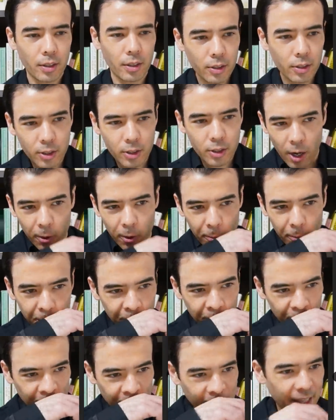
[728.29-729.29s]
So,
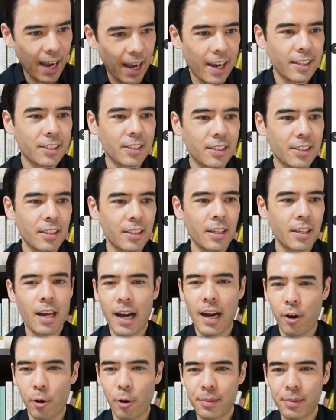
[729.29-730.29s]
guys,
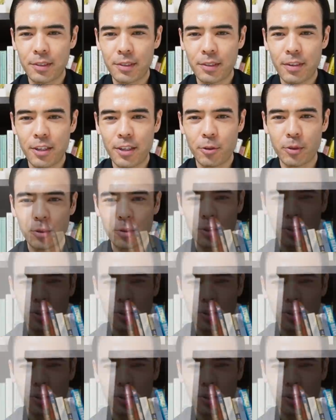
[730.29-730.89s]
I hope this video was